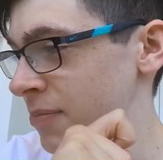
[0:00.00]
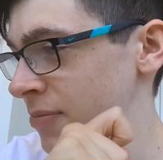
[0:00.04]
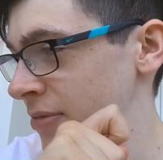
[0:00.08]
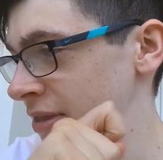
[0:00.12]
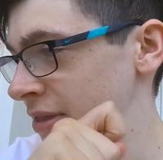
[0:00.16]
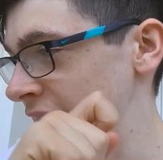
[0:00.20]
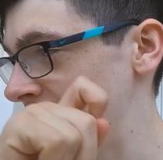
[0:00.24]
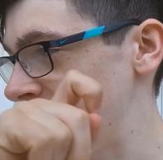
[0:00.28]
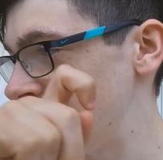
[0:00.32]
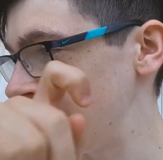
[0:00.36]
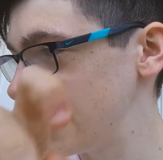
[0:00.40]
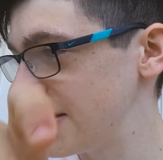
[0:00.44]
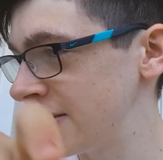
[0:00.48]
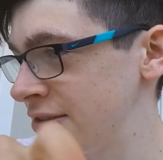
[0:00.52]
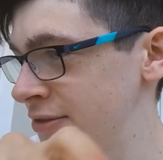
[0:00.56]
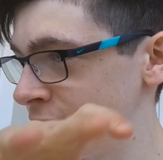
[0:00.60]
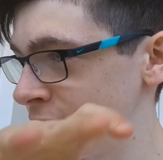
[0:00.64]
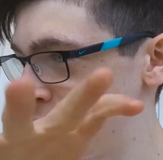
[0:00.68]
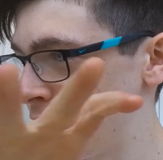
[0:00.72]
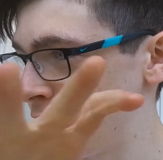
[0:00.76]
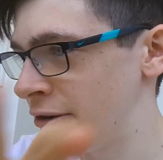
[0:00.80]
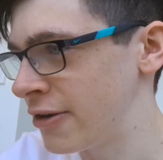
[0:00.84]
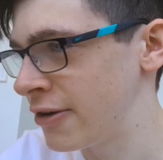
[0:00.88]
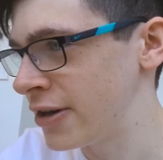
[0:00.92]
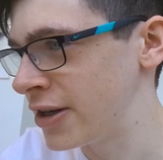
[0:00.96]
That is
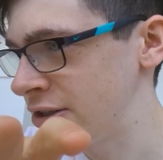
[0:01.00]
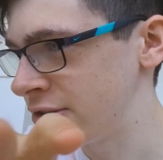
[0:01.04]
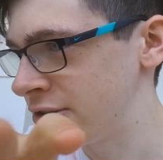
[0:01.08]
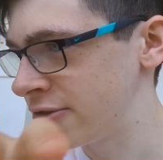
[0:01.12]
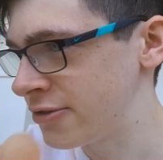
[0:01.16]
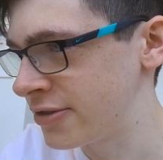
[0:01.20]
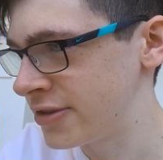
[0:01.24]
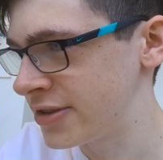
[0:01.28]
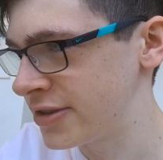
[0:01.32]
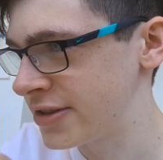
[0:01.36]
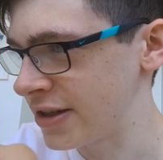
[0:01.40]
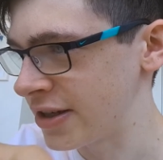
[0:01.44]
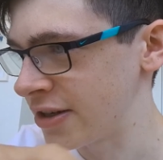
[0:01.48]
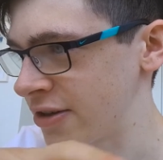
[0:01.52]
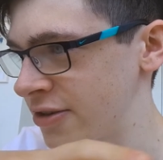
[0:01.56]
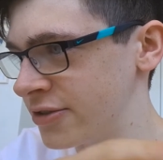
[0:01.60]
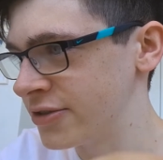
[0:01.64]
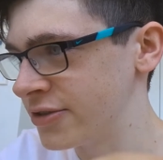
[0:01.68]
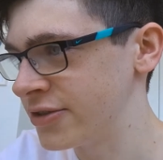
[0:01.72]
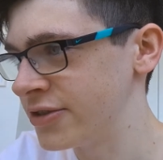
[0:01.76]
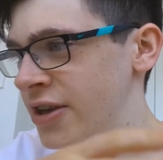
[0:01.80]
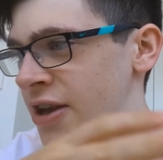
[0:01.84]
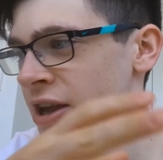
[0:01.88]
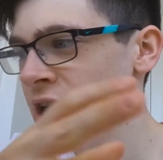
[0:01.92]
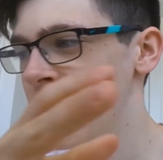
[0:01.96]
very interesting
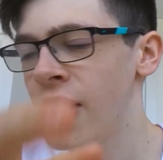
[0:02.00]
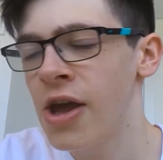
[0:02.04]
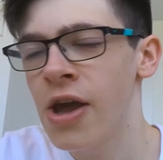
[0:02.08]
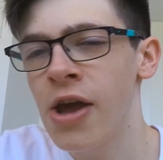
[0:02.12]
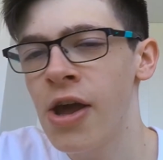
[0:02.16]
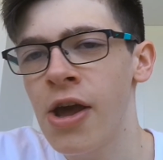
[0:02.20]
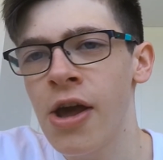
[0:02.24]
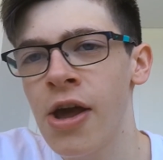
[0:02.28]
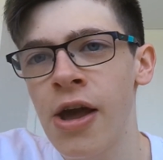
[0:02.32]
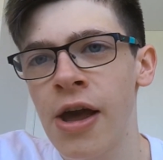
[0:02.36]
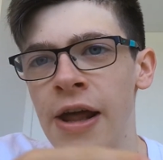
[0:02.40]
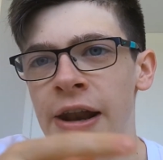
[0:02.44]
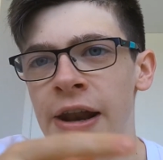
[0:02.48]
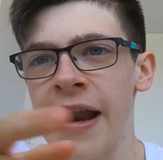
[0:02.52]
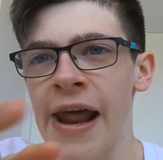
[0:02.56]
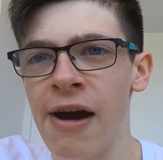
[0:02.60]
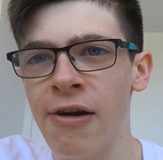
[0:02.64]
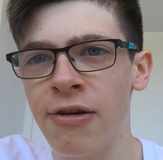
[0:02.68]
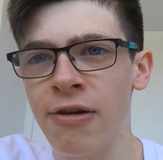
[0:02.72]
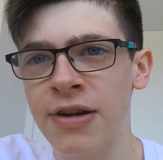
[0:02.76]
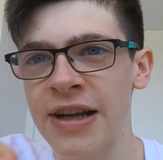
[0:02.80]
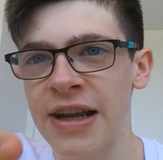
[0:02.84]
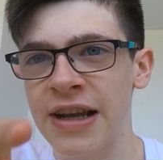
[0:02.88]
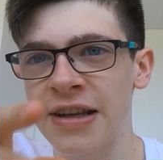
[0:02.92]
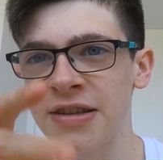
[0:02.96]
because
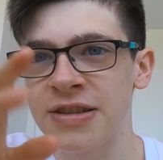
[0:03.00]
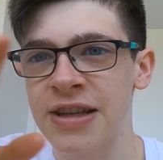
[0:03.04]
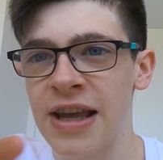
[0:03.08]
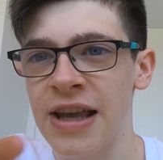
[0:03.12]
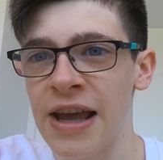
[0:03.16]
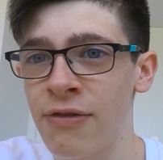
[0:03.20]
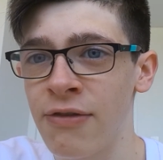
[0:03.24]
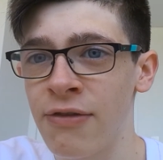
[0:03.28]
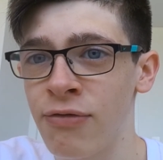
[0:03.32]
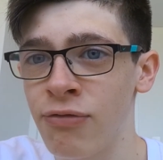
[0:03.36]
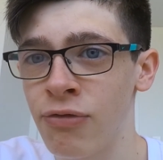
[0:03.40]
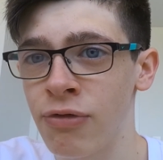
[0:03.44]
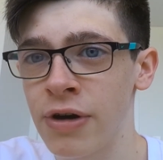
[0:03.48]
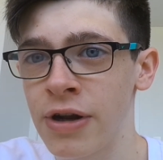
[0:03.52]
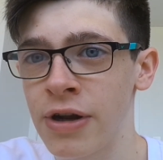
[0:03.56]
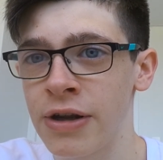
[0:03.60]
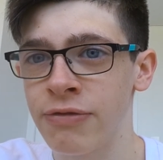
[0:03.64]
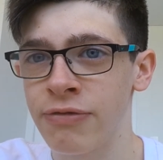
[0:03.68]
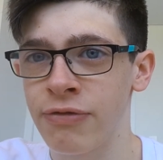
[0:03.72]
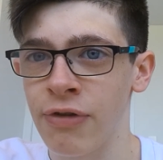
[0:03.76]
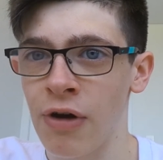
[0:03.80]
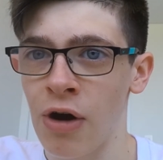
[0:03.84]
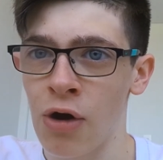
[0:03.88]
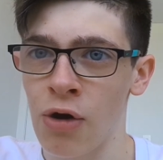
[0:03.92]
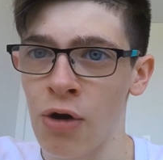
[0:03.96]
nowadays every
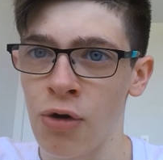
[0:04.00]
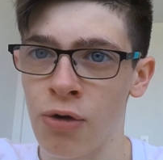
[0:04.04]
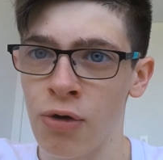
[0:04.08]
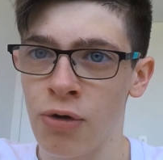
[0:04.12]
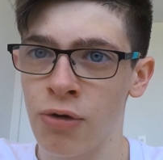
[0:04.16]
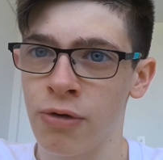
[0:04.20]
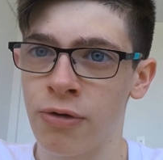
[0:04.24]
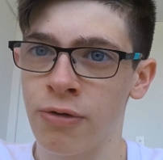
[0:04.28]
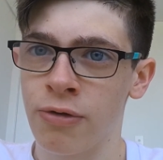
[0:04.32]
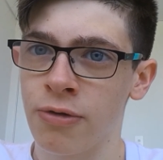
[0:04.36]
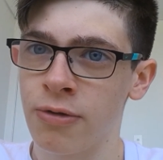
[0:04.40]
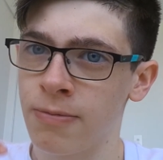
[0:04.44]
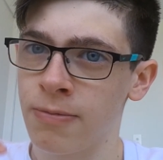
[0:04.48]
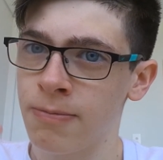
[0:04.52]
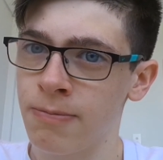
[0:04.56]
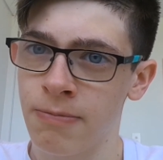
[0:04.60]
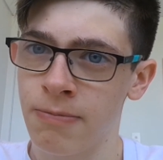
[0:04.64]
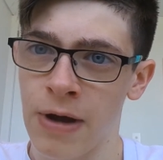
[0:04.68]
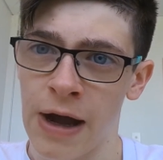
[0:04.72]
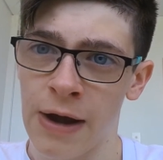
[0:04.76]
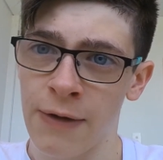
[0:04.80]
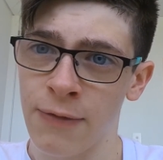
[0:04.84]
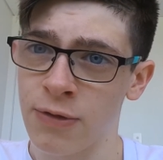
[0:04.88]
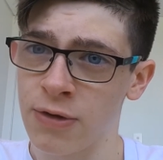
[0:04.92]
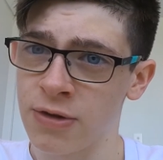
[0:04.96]
phone,
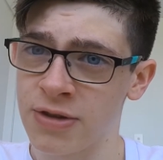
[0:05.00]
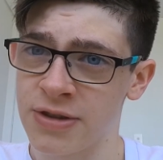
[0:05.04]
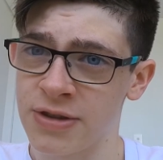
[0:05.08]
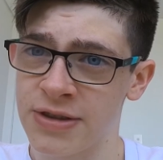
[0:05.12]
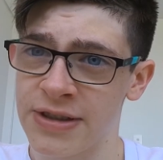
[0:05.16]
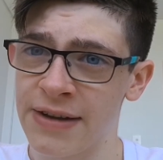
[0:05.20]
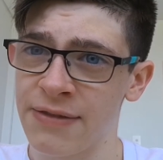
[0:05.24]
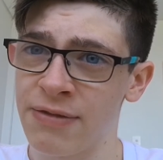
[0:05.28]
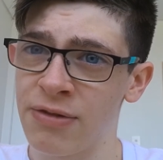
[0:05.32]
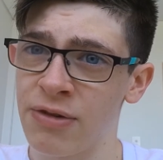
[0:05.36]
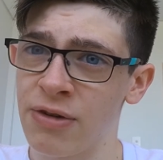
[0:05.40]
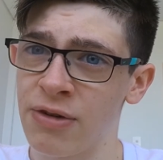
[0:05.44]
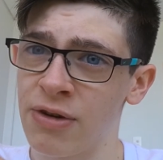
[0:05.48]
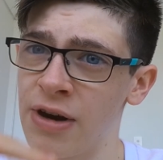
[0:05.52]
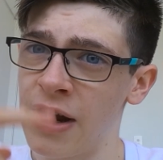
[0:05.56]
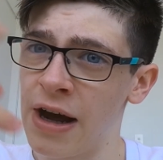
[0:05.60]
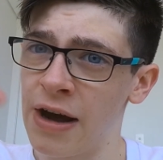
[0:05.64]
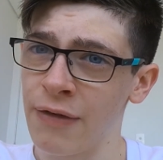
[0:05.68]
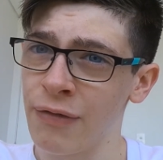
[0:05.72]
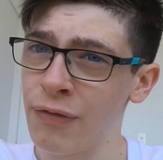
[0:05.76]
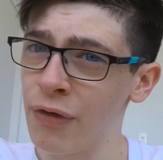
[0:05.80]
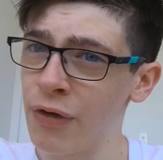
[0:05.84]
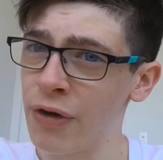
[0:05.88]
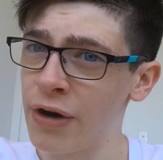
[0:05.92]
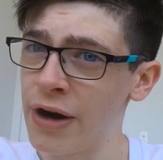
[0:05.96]
iPhone 7,
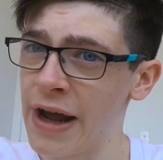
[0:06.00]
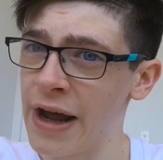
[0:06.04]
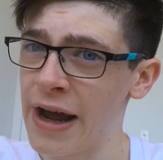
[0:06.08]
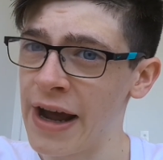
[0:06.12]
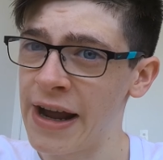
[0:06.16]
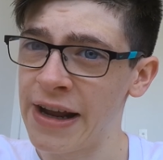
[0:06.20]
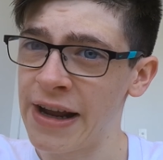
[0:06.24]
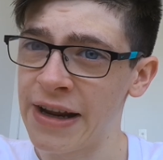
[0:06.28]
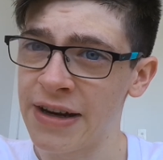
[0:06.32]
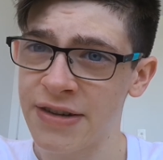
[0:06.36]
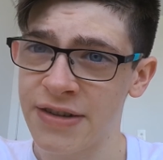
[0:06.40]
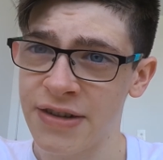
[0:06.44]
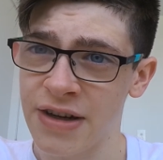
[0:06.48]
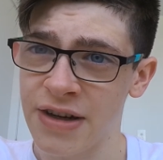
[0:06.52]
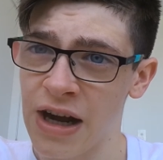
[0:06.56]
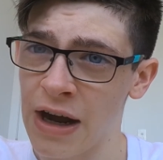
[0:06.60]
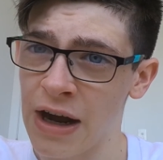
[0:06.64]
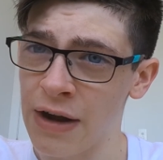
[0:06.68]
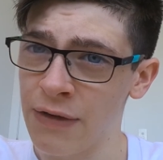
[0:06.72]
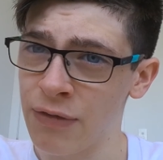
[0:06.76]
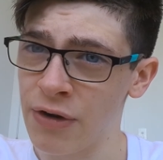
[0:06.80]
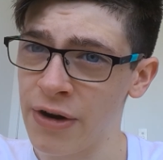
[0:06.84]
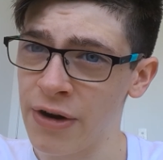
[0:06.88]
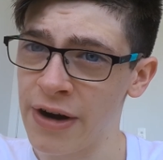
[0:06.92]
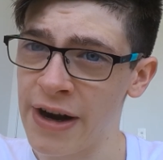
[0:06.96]
iPhone 8,
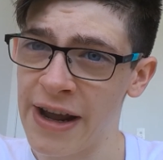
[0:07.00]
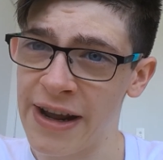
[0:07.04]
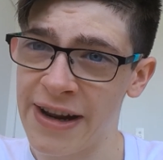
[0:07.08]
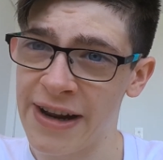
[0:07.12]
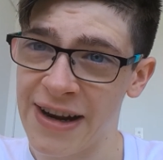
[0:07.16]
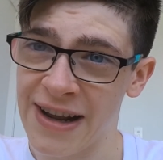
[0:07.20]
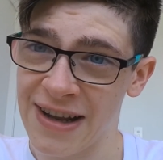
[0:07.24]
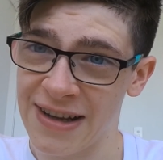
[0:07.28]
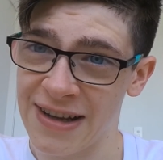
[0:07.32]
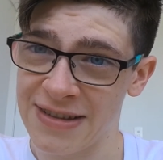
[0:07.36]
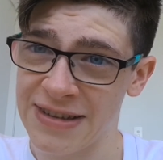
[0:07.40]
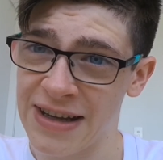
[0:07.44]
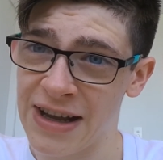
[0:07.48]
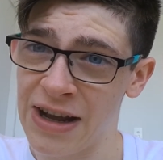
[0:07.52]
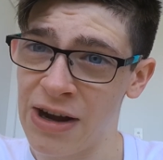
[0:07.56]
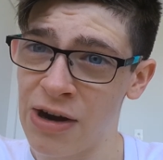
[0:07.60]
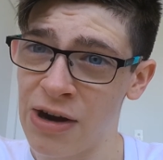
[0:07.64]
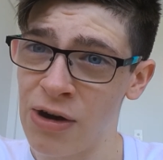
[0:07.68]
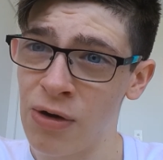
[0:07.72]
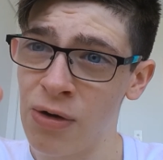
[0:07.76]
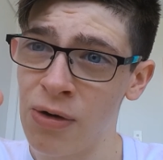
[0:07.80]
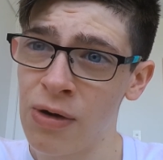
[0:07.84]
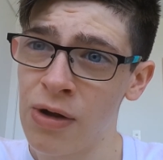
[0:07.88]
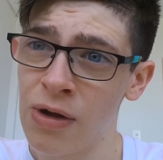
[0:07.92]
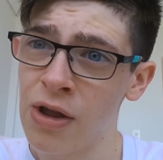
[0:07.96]
iPhone 8
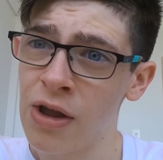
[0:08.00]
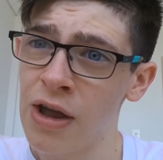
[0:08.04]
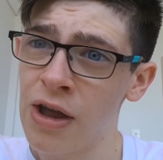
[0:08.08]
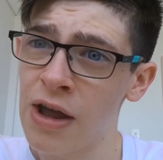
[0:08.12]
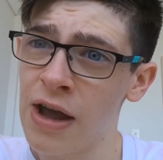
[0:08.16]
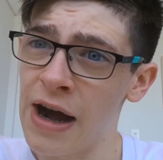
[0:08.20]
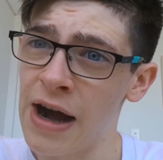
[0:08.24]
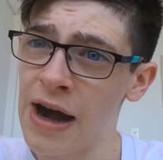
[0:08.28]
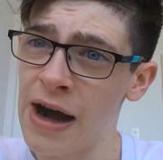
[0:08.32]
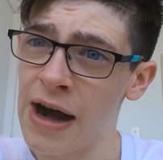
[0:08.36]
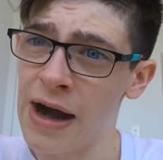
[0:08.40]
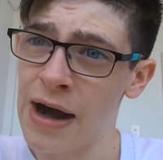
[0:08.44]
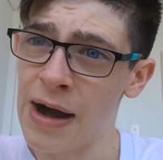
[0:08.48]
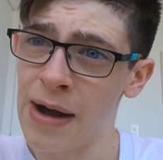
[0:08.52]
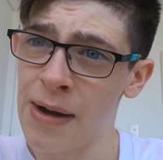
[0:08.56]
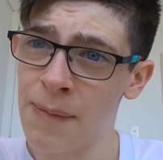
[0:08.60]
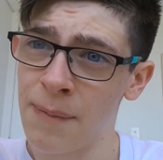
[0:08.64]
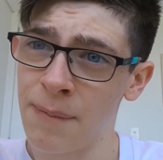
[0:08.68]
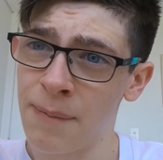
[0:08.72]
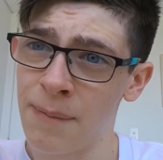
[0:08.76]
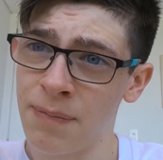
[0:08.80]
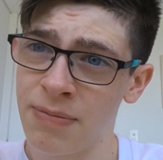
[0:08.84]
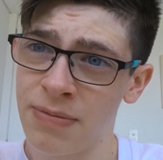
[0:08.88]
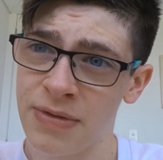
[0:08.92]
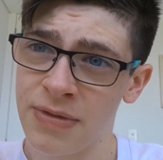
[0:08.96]
XL,
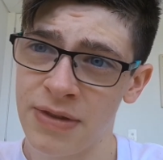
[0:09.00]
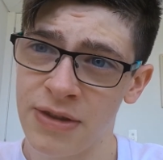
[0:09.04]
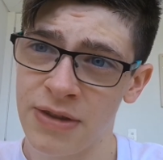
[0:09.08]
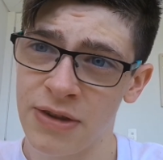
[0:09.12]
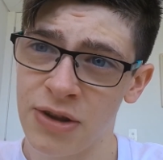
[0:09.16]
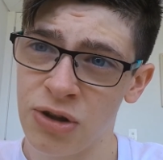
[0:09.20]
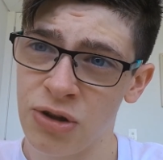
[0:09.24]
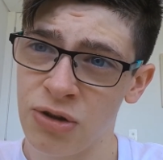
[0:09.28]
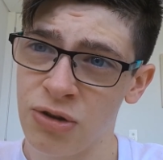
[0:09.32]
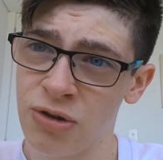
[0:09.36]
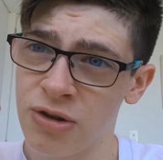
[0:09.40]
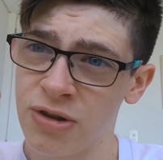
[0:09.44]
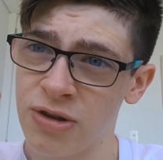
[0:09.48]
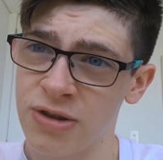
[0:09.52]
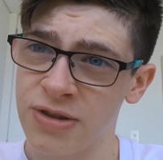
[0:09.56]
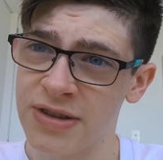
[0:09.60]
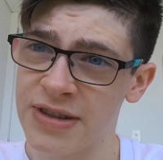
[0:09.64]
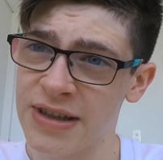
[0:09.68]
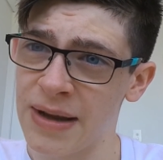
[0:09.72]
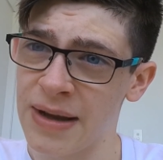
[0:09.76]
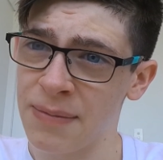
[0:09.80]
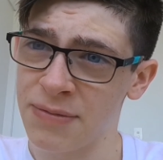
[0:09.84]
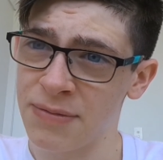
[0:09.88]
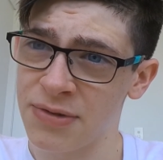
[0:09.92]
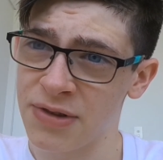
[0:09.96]
the new
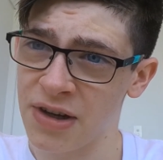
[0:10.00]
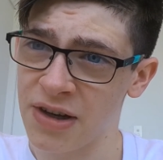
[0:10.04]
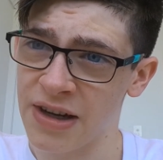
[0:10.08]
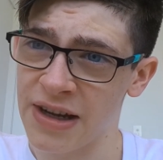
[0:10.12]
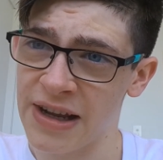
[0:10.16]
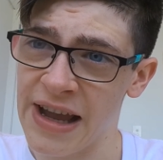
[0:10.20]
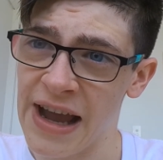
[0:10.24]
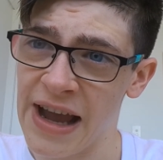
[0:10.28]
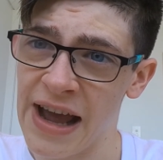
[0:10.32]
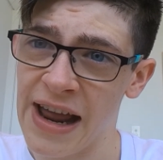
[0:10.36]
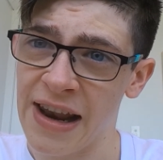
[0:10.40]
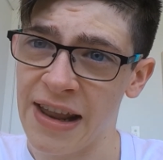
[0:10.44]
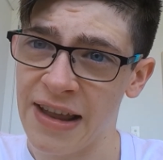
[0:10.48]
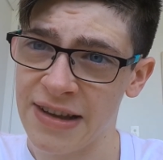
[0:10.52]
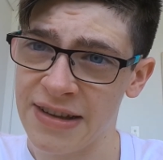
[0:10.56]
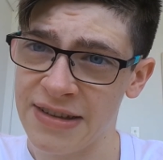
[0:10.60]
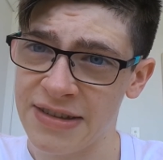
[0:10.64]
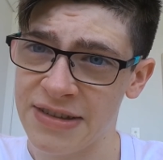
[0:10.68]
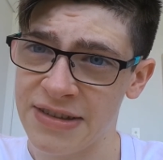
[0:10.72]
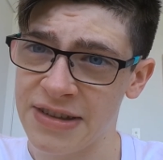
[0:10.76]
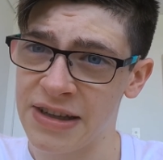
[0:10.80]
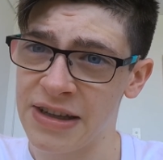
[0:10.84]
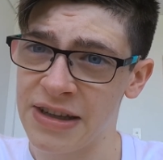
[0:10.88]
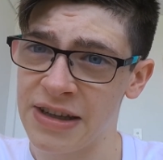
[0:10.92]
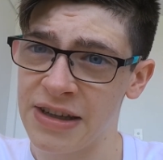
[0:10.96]
Samsung
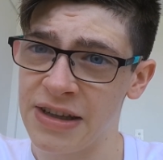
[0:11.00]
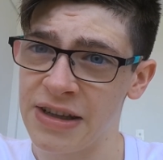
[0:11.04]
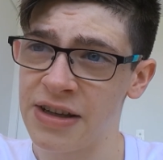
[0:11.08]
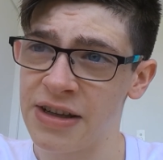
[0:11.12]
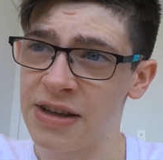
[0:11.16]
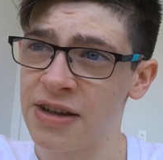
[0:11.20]
Galaxy